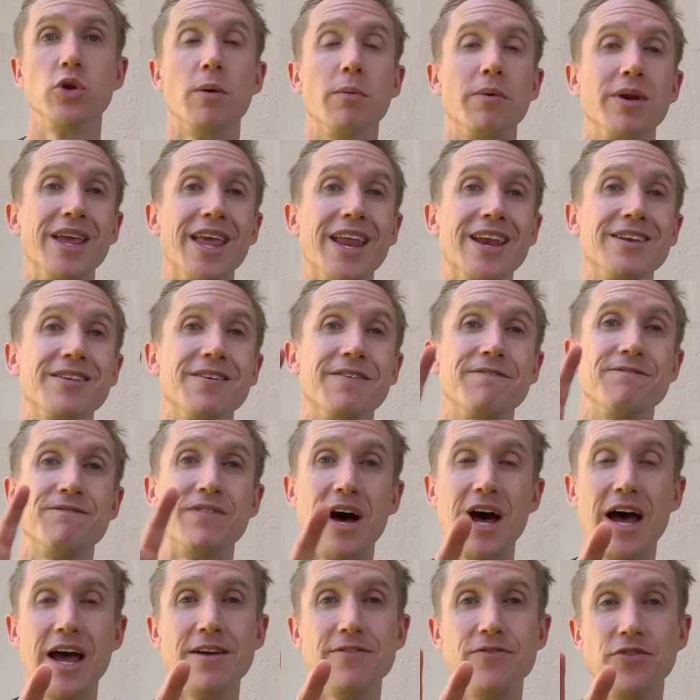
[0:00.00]
I'm gonna get into
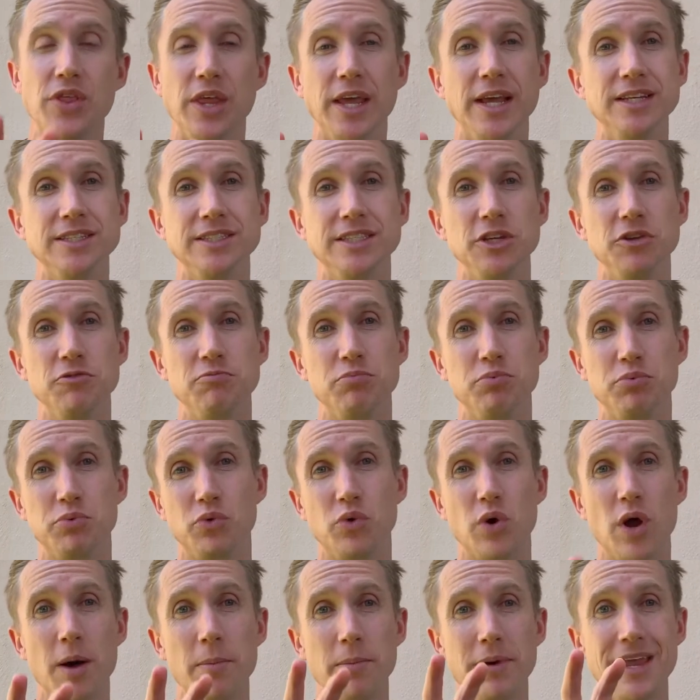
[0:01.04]
5 things that you're
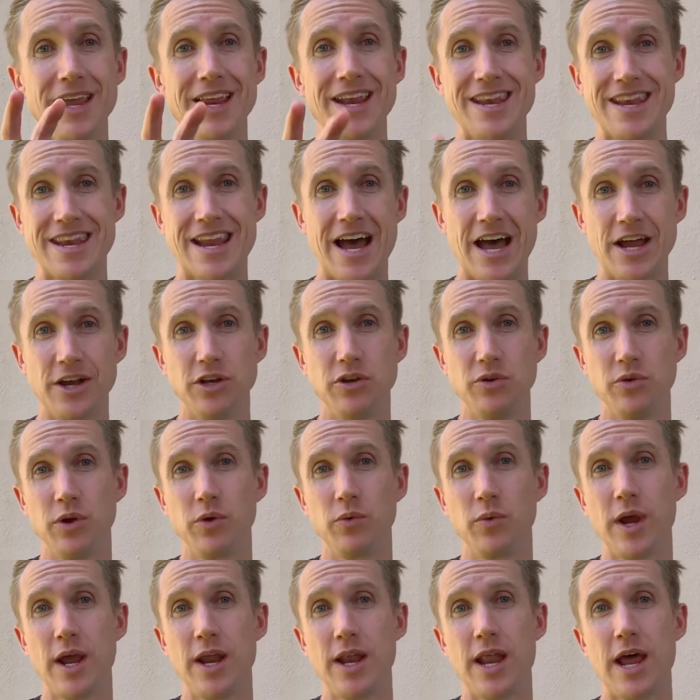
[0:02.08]
probably not doing
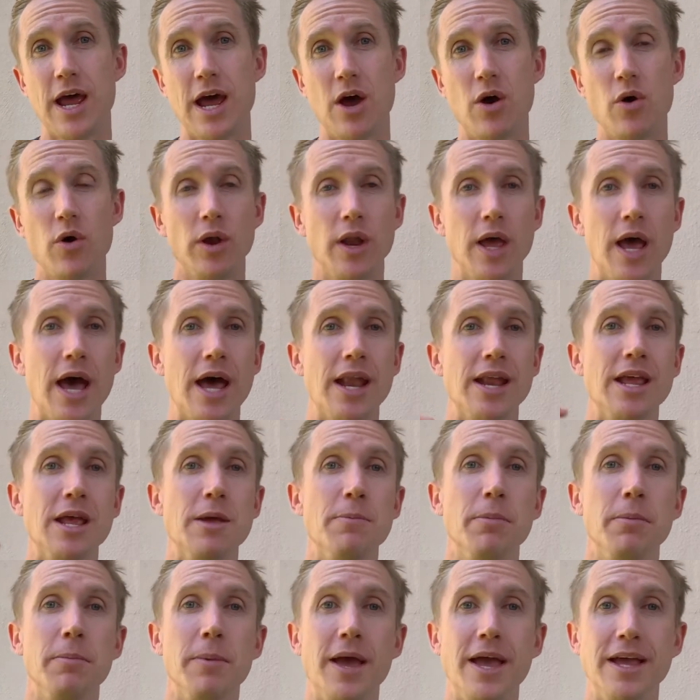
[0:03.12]
right now on how to
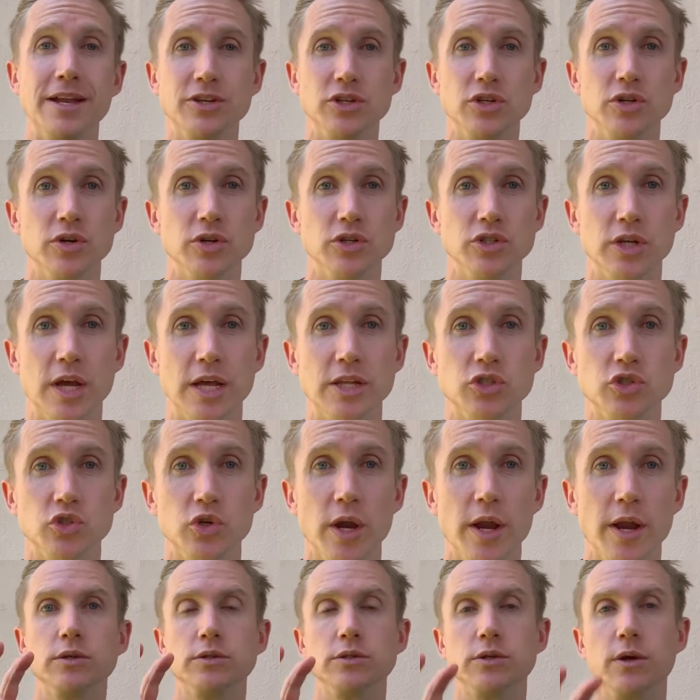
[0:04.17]
implement into your chest
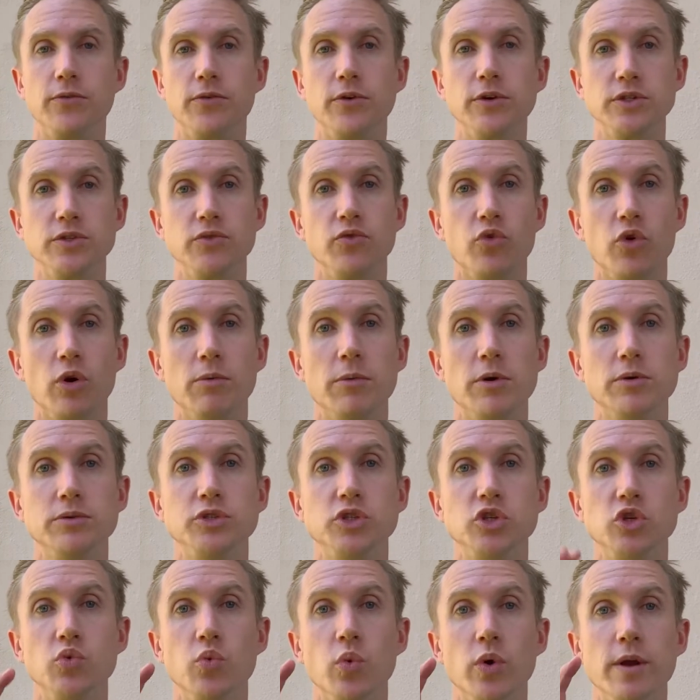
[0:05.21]
training. So first and foremost,
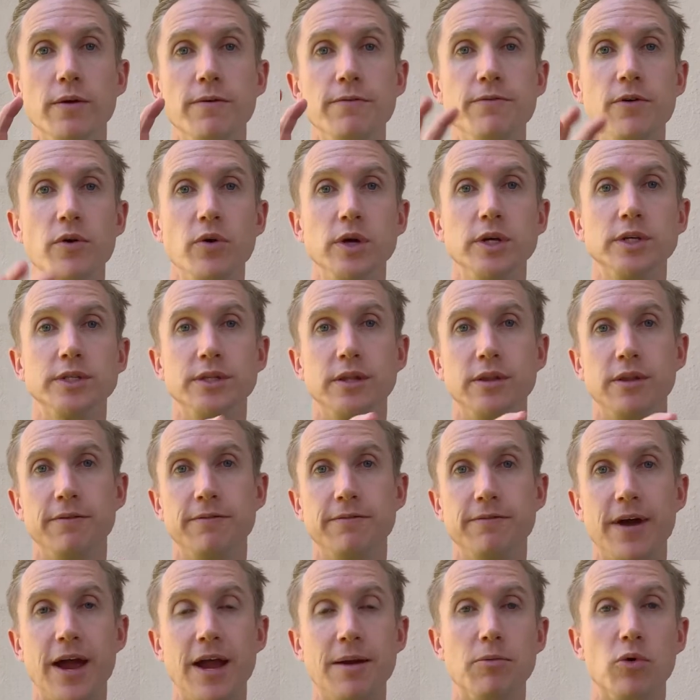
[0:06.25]
you wanna focus on the
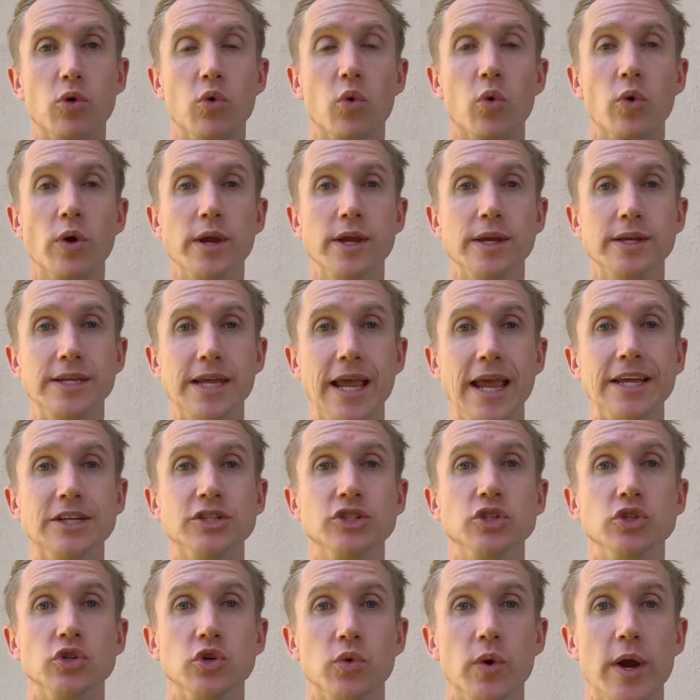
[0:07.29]
fiber
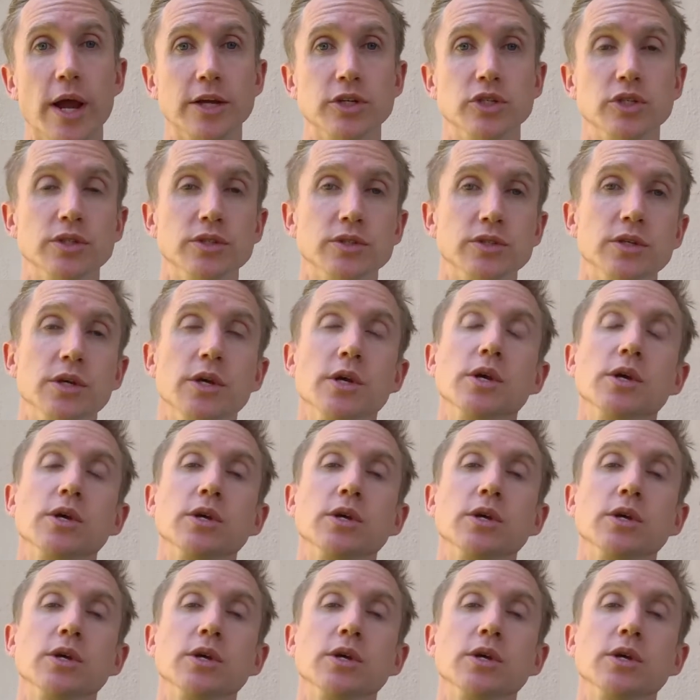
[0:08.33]
orientation directions.